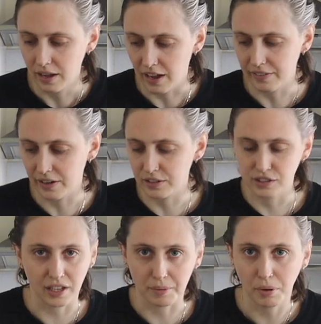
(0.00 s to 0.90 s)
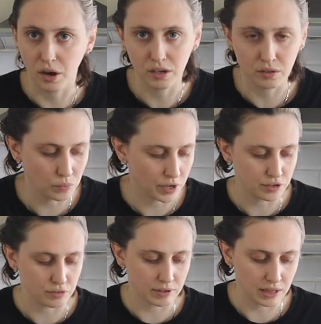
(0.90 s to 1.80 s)
I found just like Pon
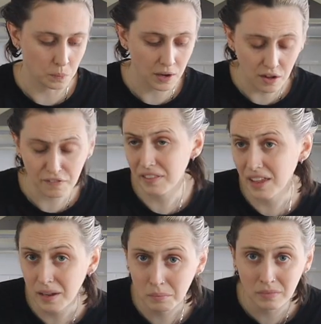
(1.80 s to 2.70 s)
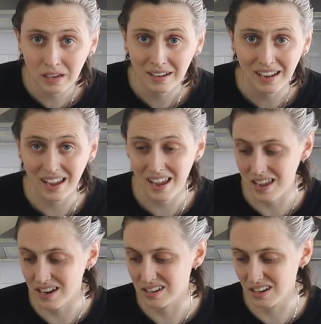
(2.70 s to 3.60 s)
worked really well for them
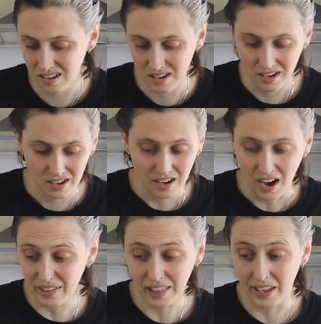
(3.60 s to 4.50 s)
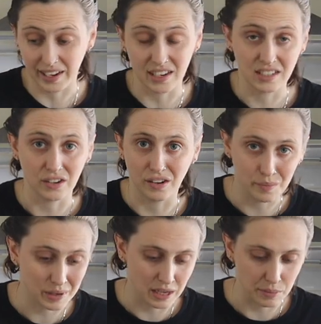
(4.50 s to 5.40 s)
and I really like it, so
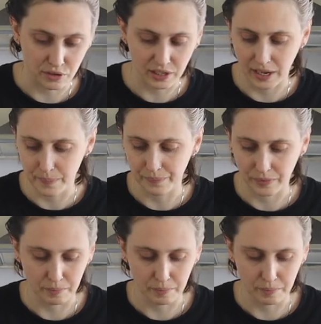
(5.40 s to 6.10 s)
I'm gonna keep using it.